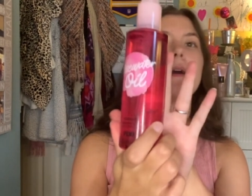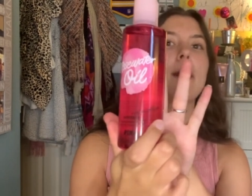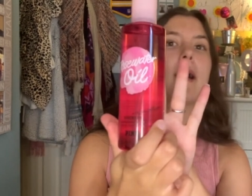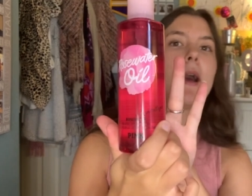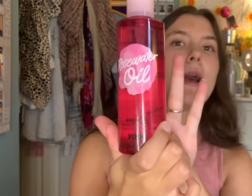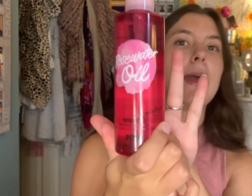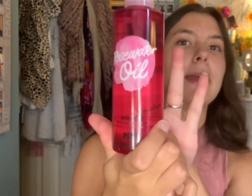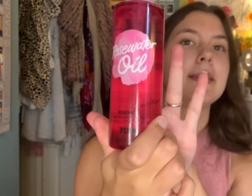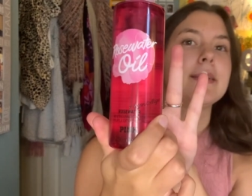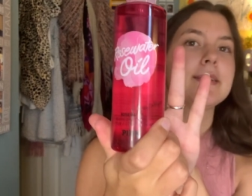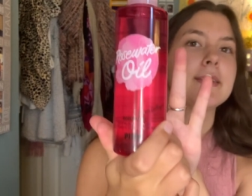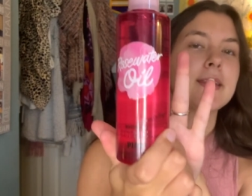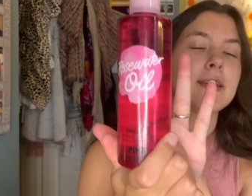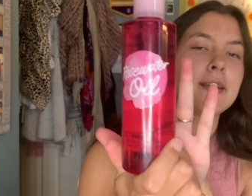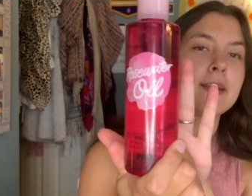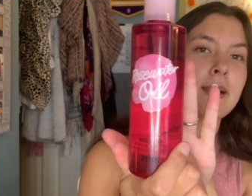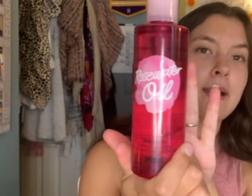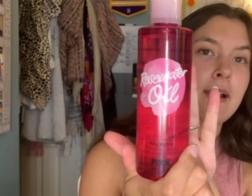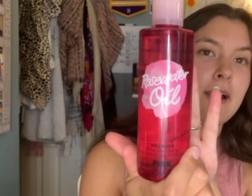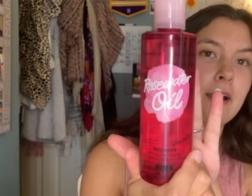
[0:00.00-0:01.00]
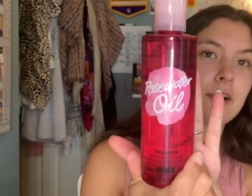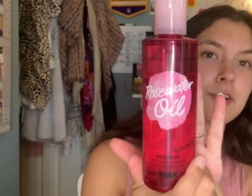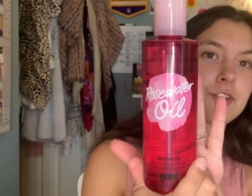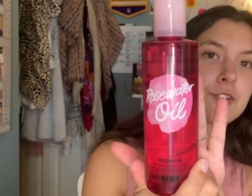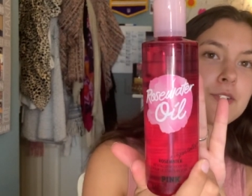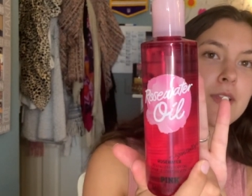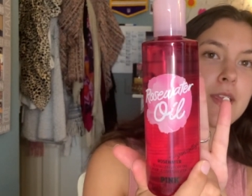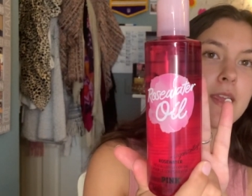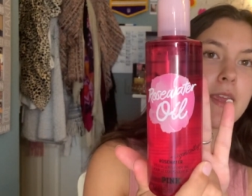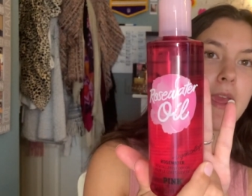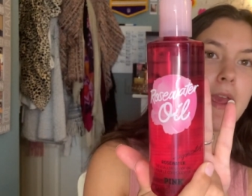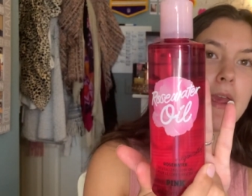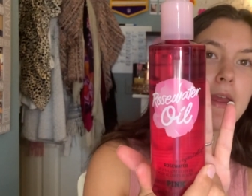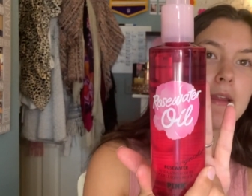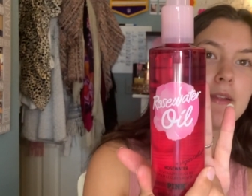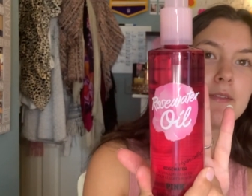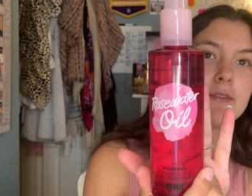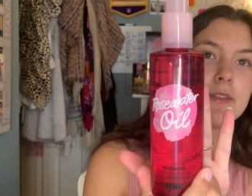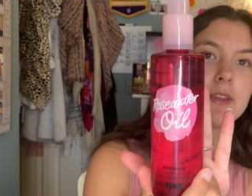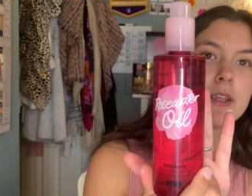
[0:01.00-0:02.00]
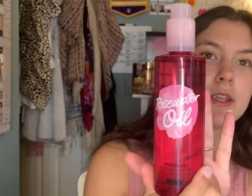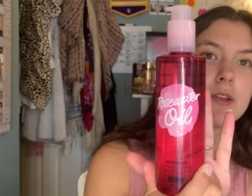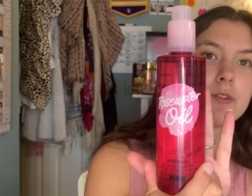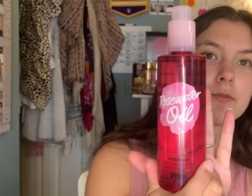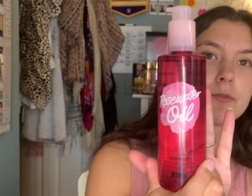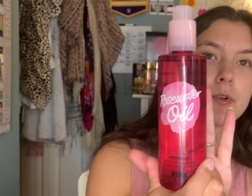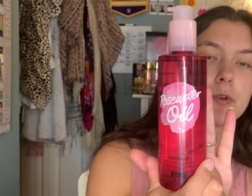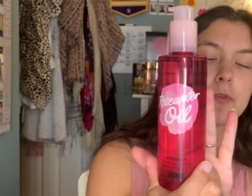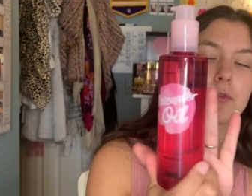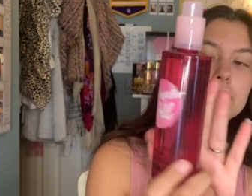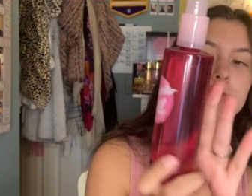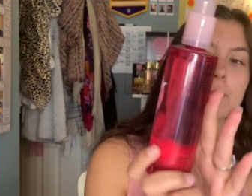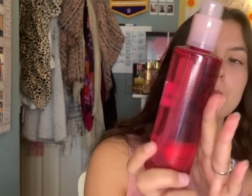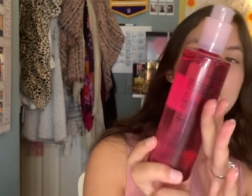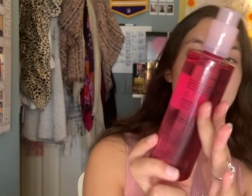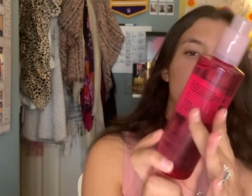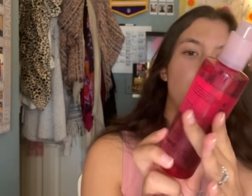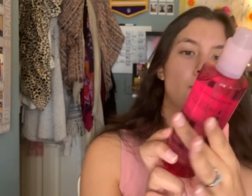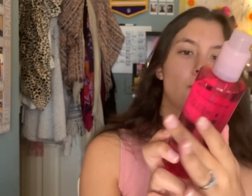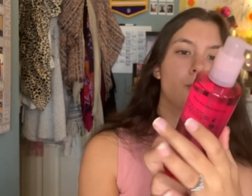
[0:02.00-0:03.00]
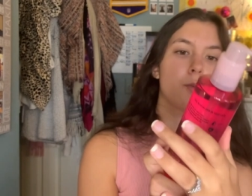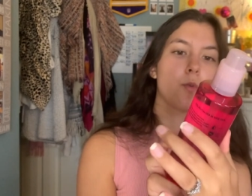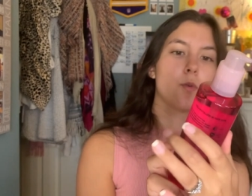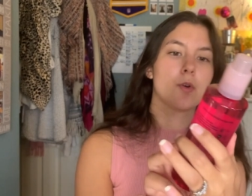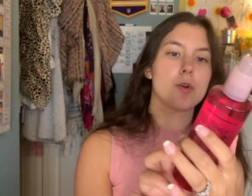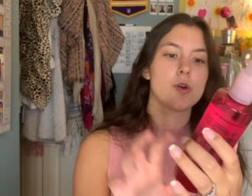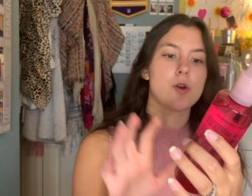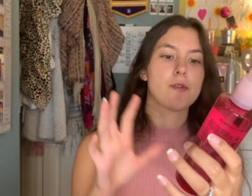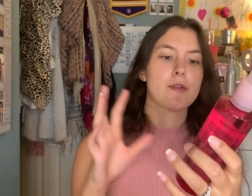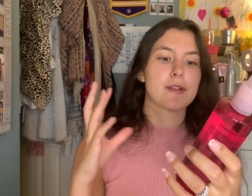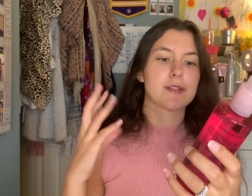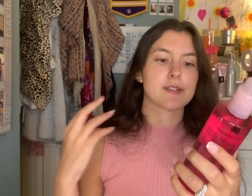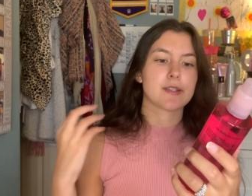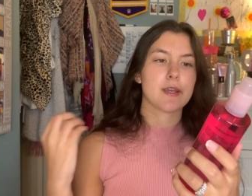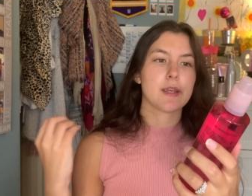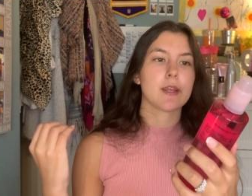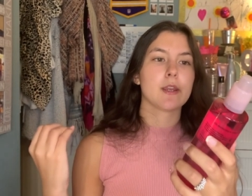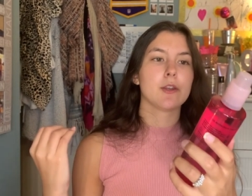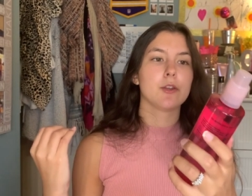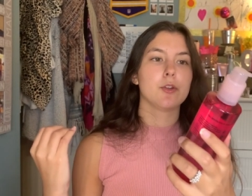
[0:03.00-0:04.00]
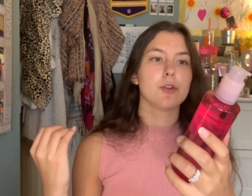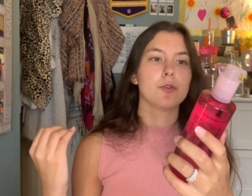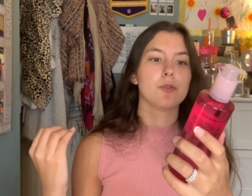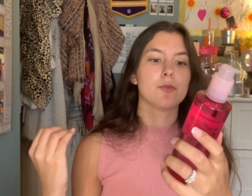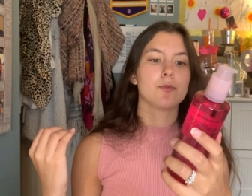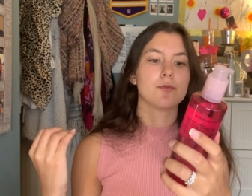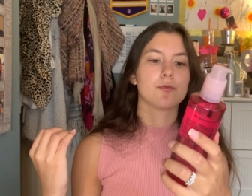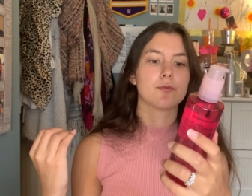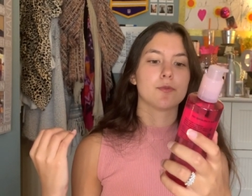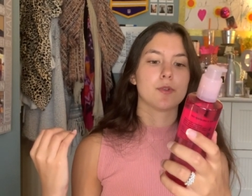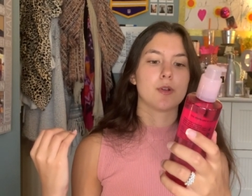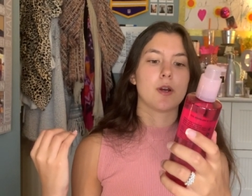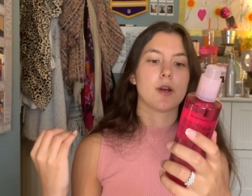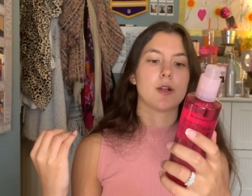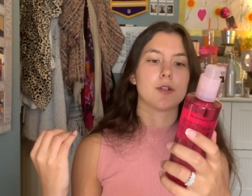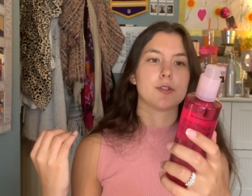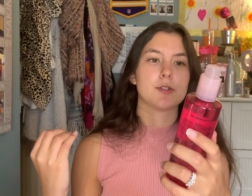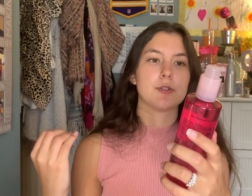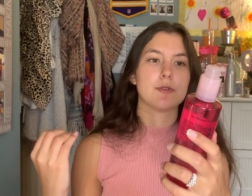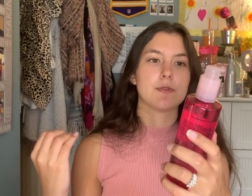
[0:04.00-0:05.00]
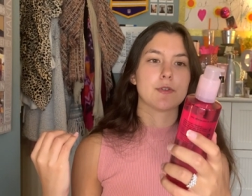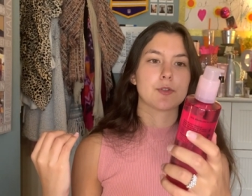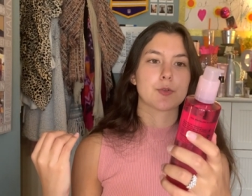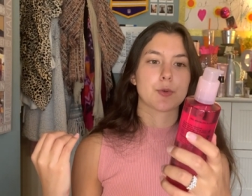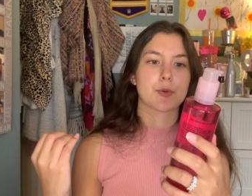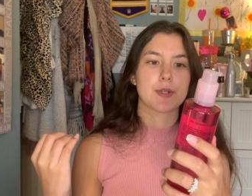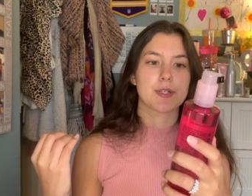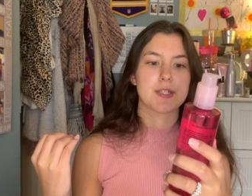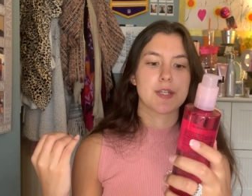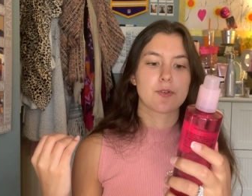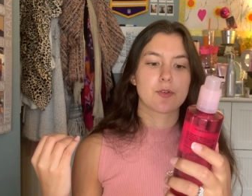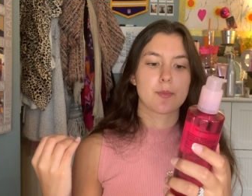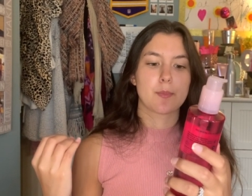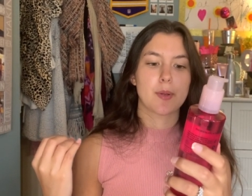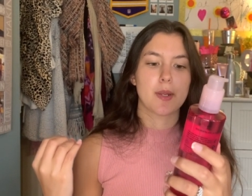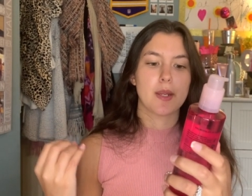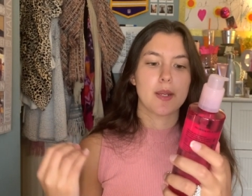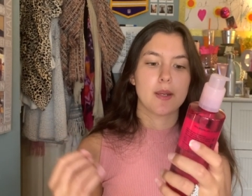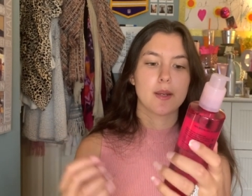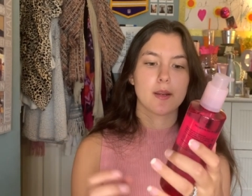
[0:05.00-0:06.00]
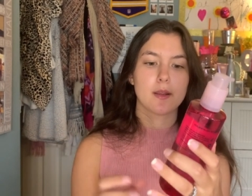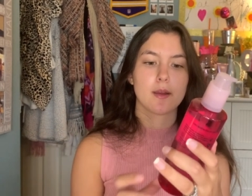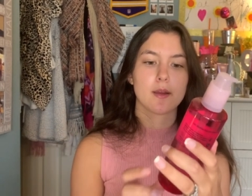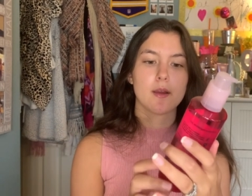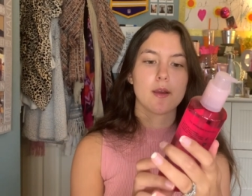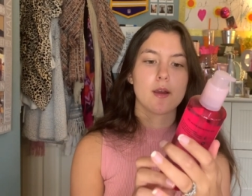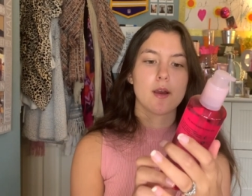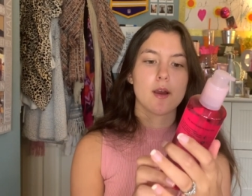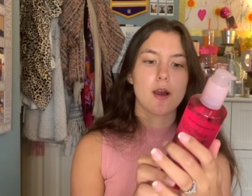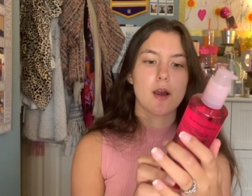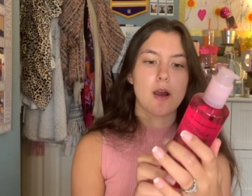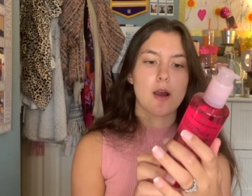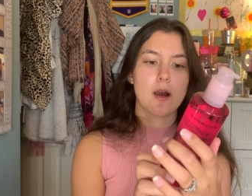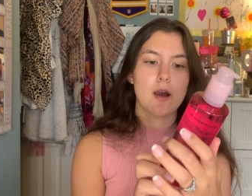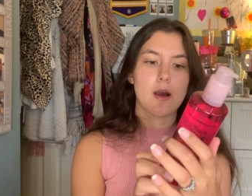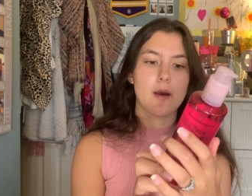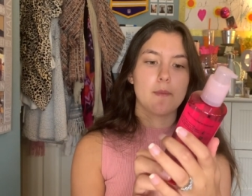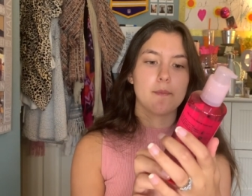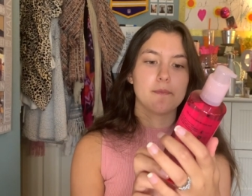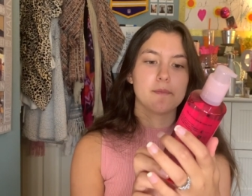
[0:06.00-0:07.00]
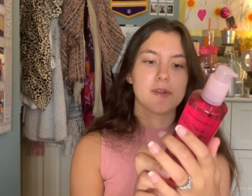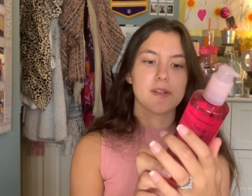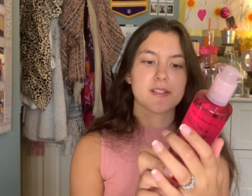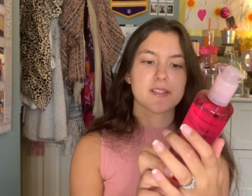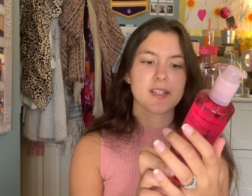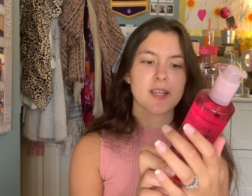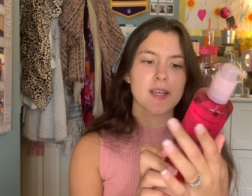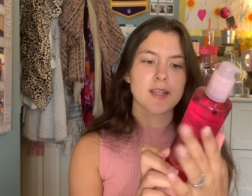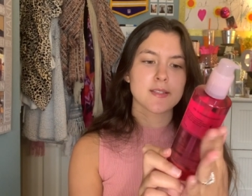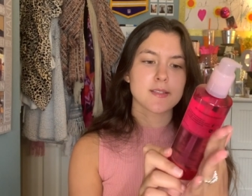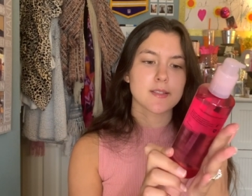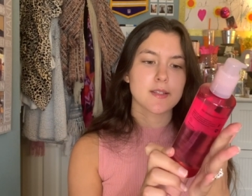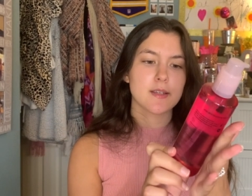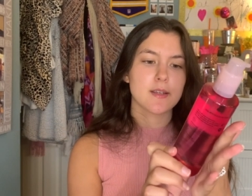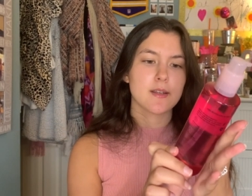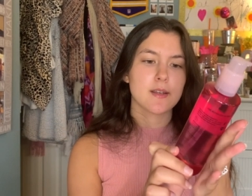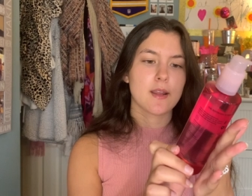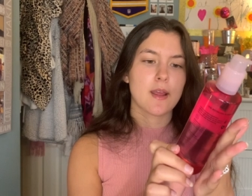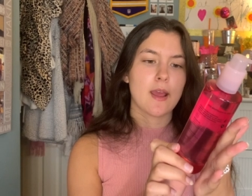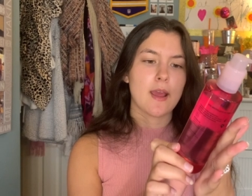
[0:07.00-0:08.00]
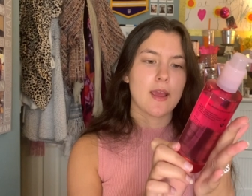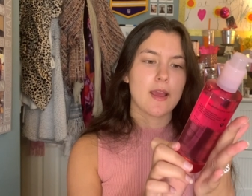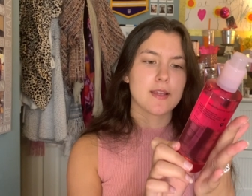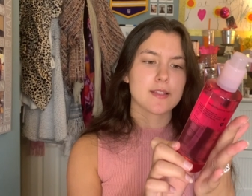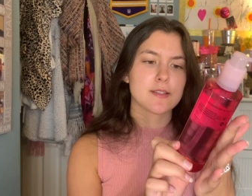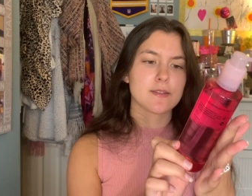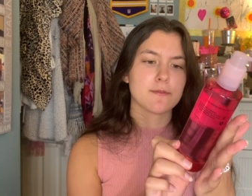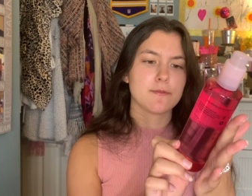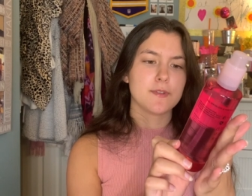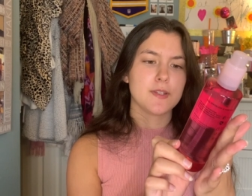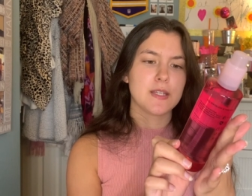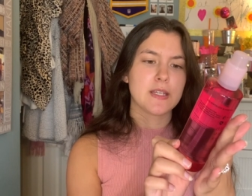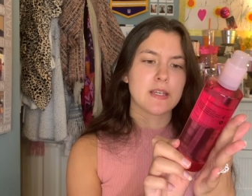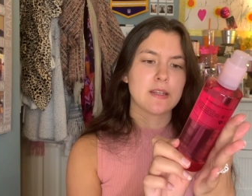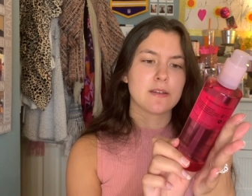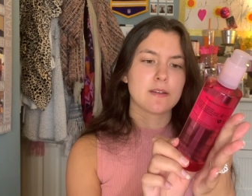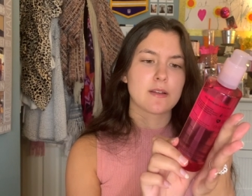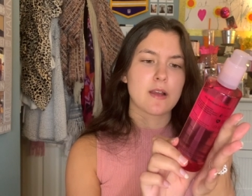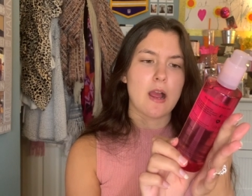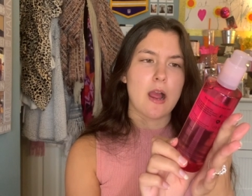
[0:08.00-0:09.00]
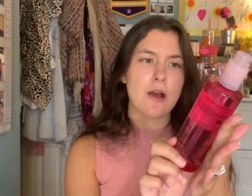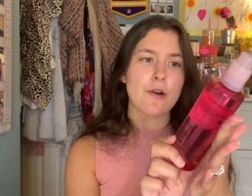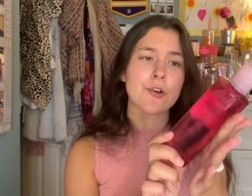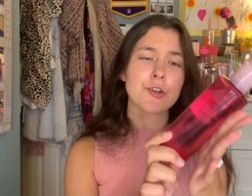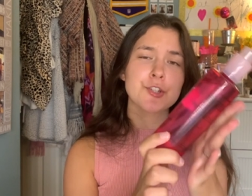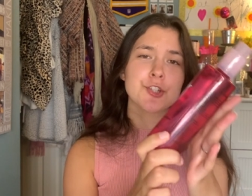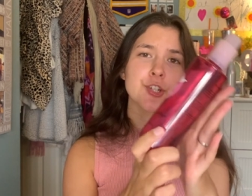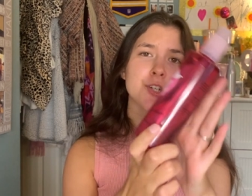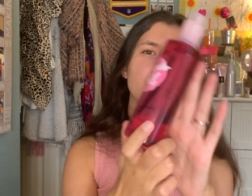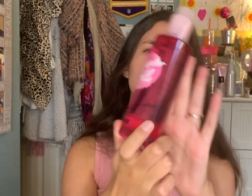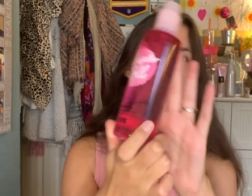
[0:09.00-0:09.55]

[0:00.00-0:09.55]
I did actually get the rose water oil that's like new uh, to Victoria's Secret Pink. Um, it says it has vegan collagen